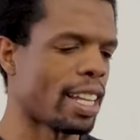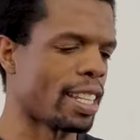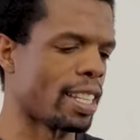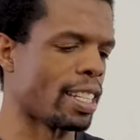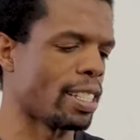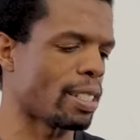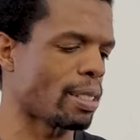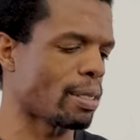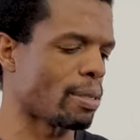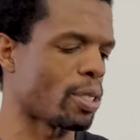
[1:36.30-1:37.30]

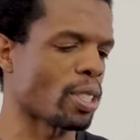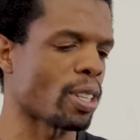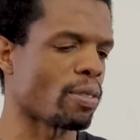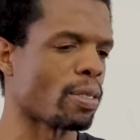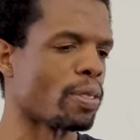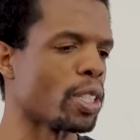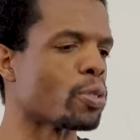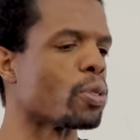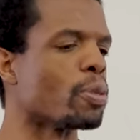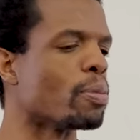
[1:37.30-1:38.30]
these, just off the
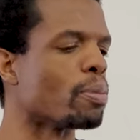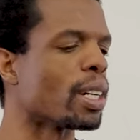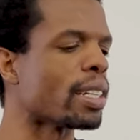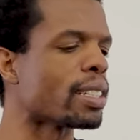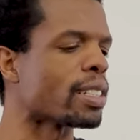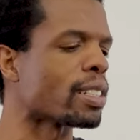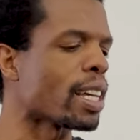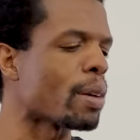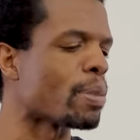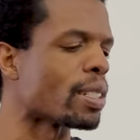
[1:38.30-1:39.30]
visual, might just
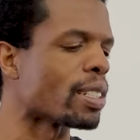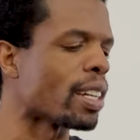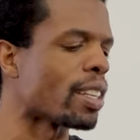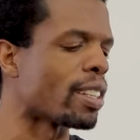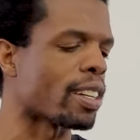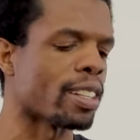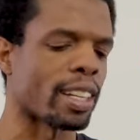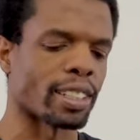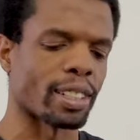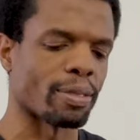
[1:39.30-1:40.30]
happen to stay in the
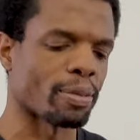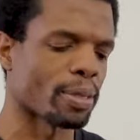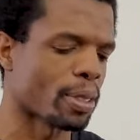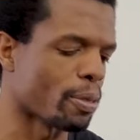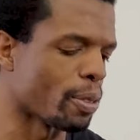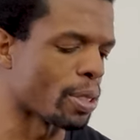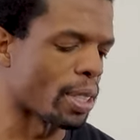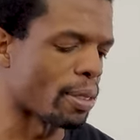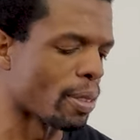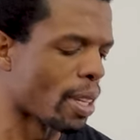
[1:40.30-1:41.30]
collection. We'll
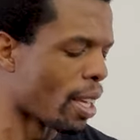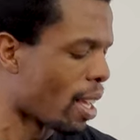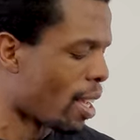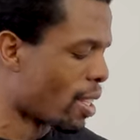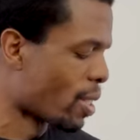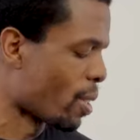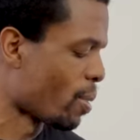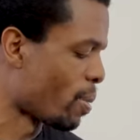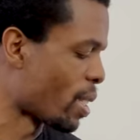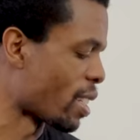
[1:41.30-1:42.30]
see.
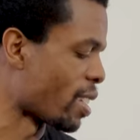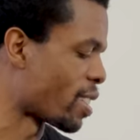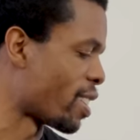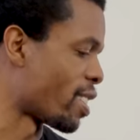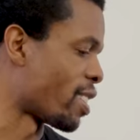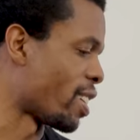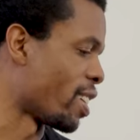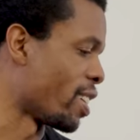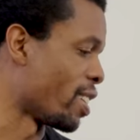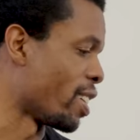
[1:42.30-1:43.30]
So what is this? Just
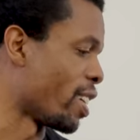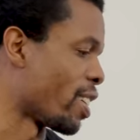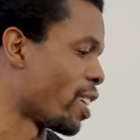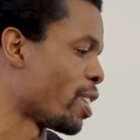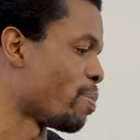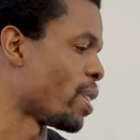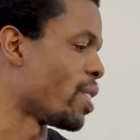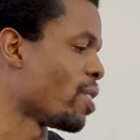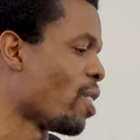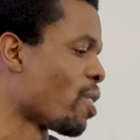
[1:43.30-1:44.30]
say N M
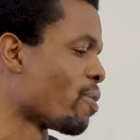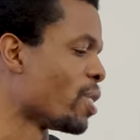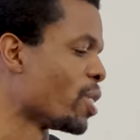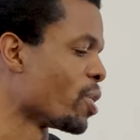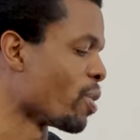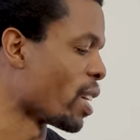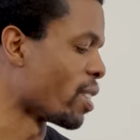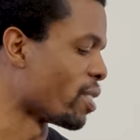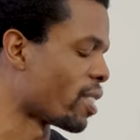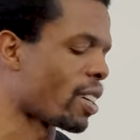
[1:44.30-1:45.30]
D R one
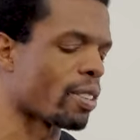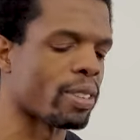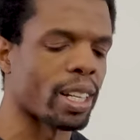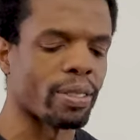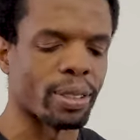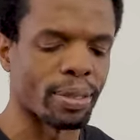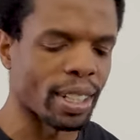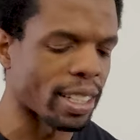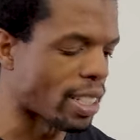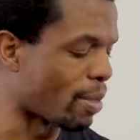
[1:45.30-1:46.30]
Trail. Alright, whatever. I
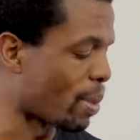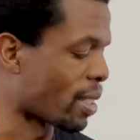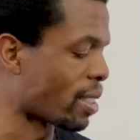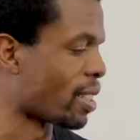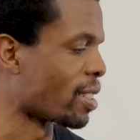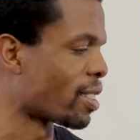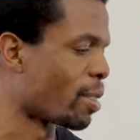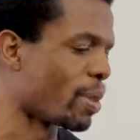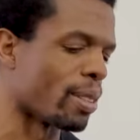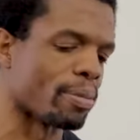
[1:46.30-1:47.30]
guess that makes sense.
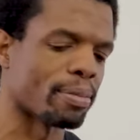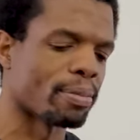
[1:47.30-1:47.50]
I mean,